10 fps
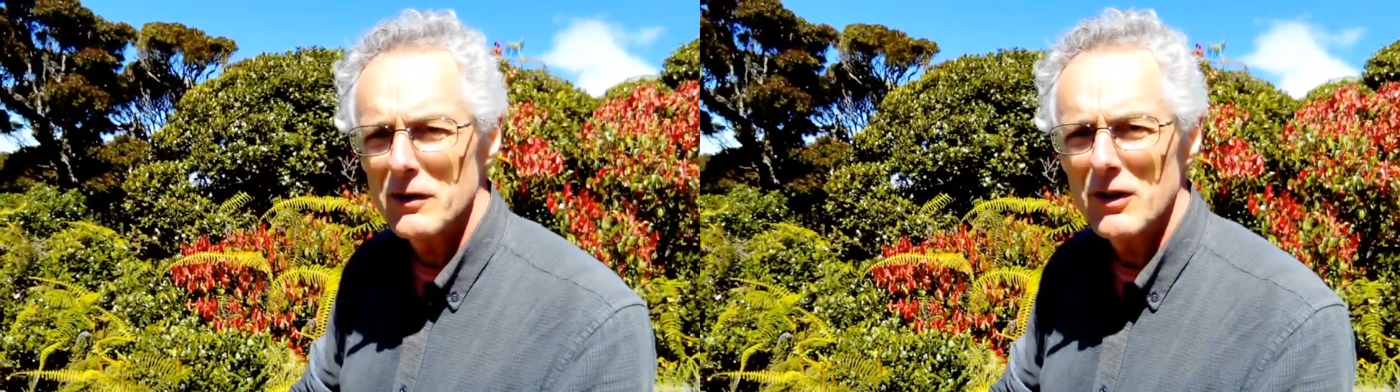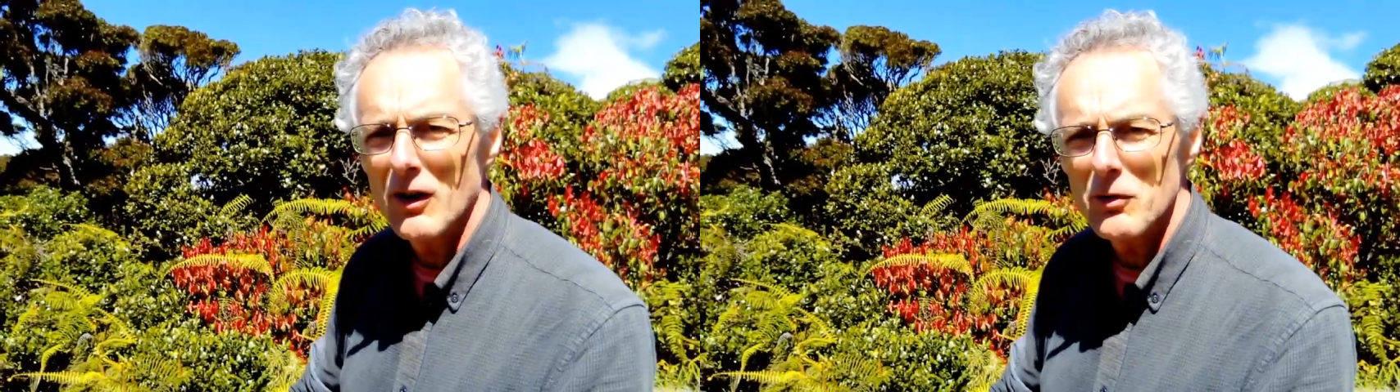
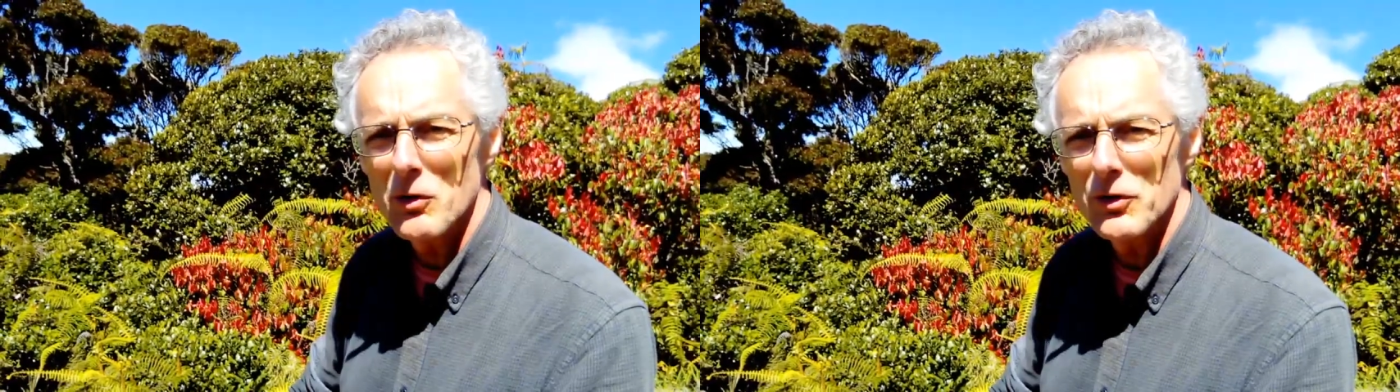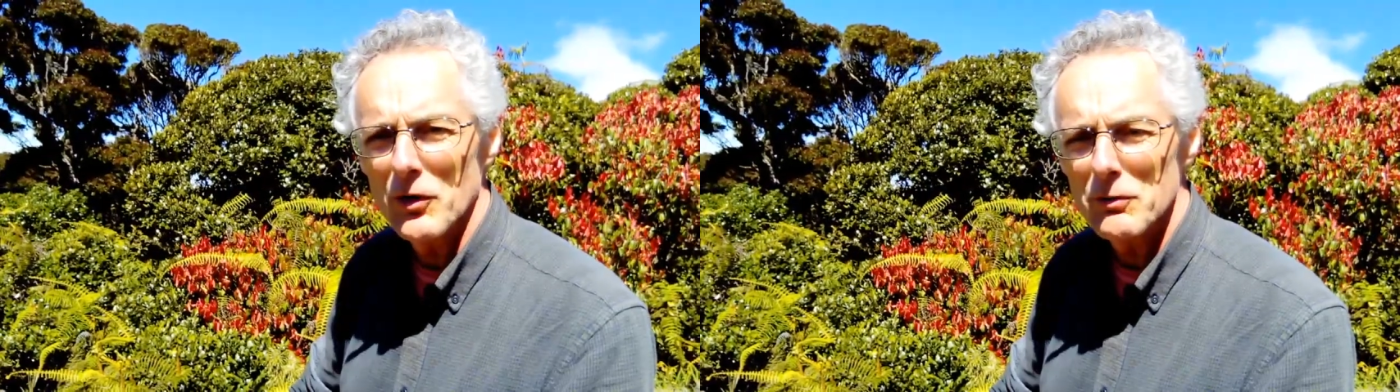We've got all
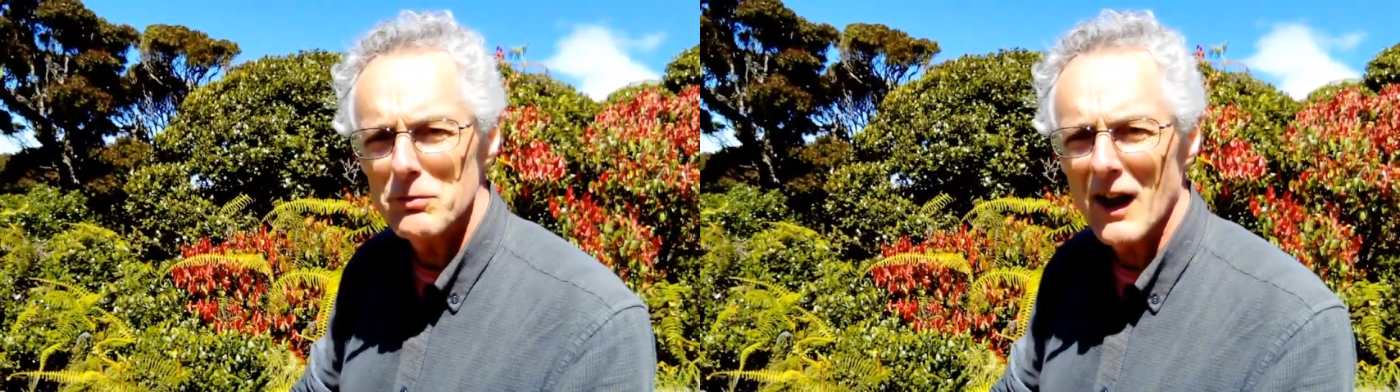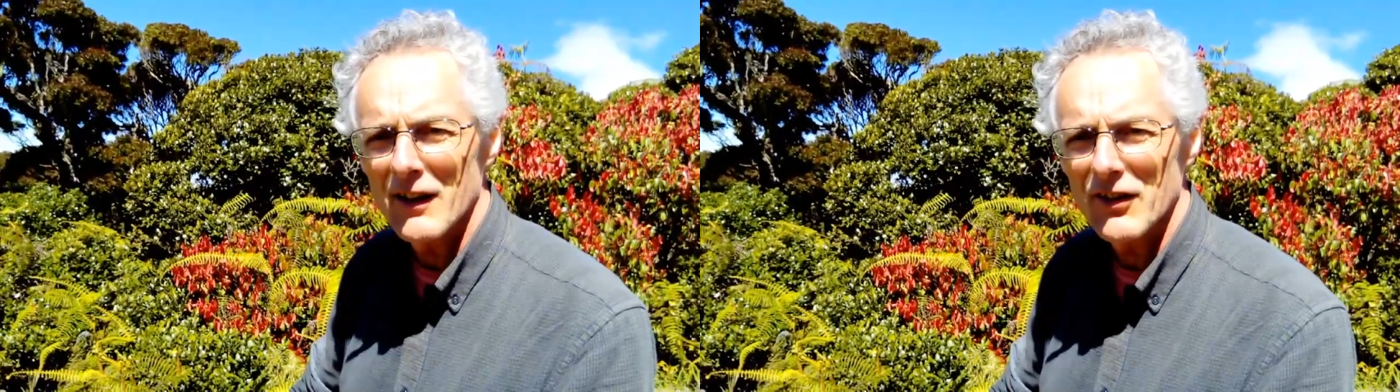sorts of
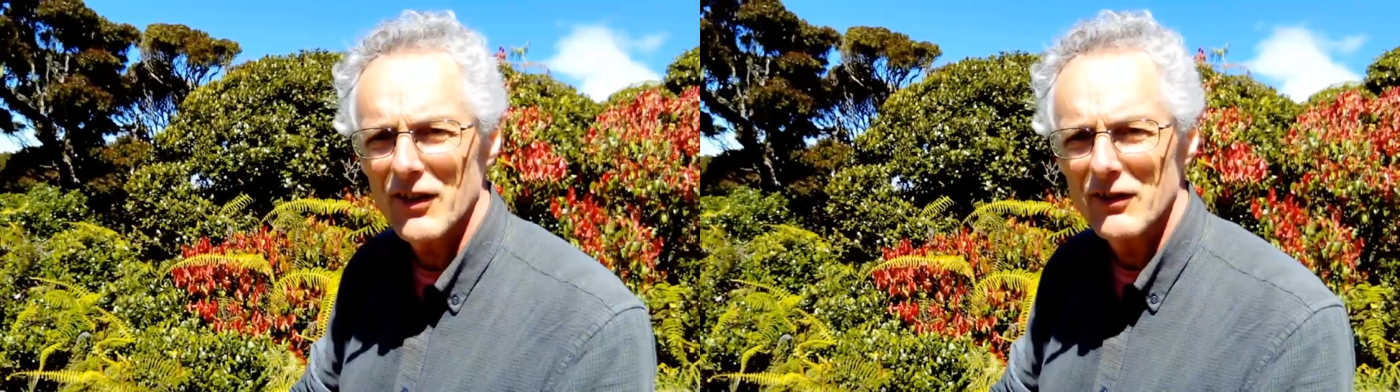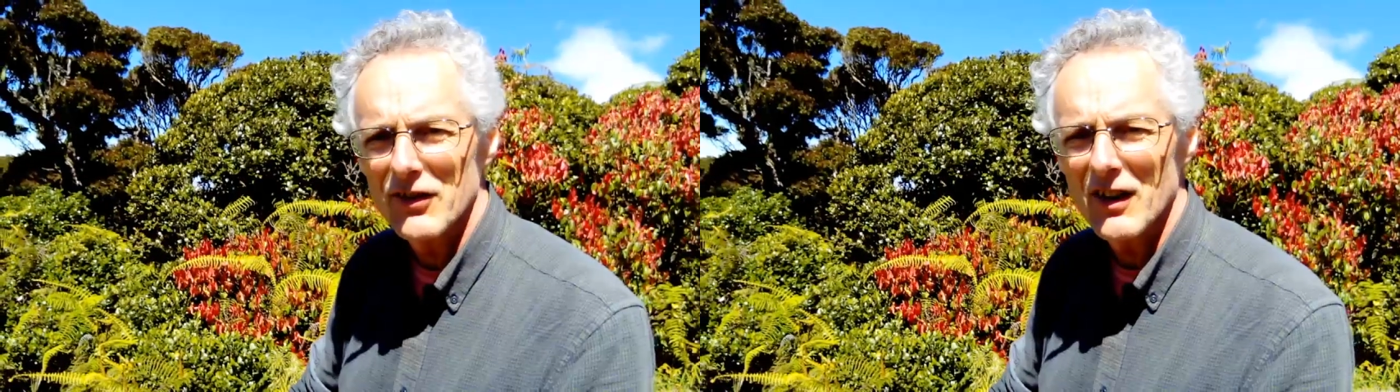plants
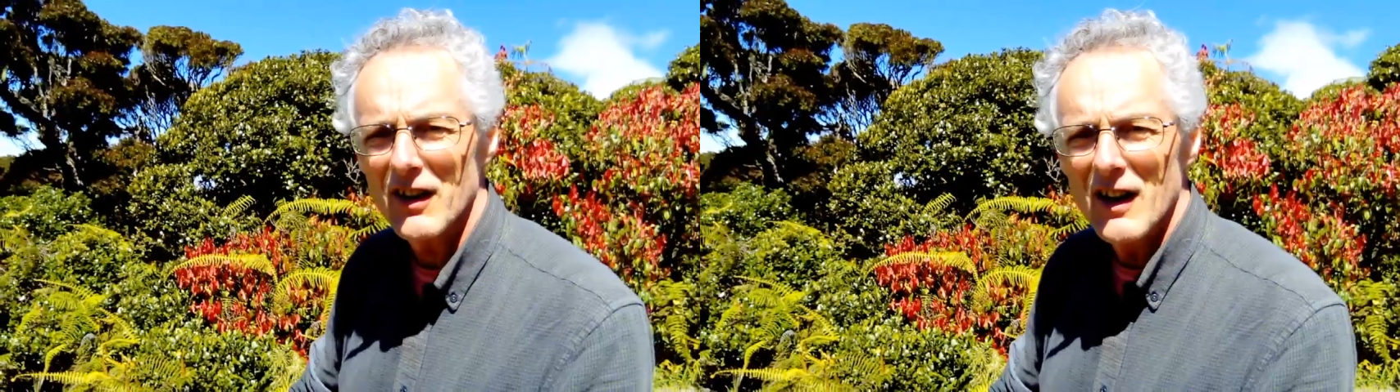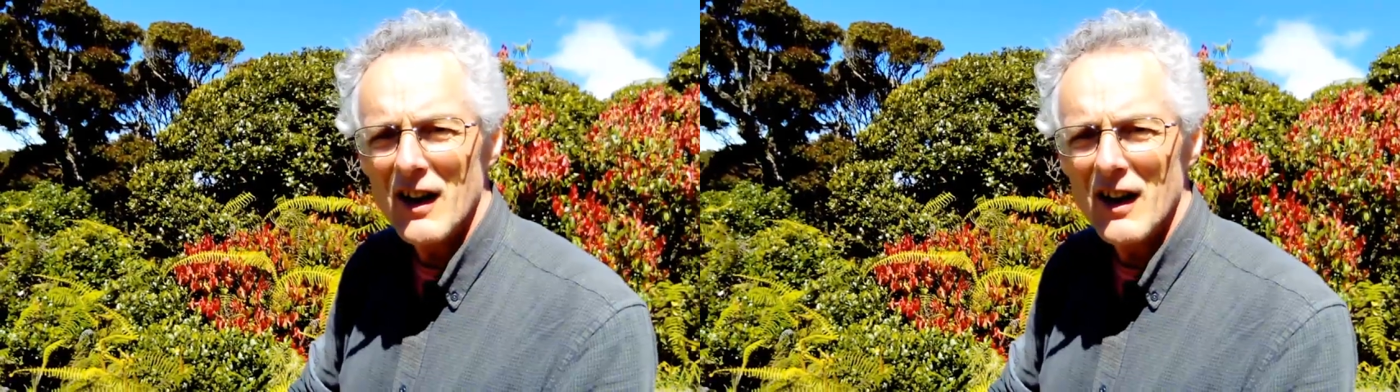that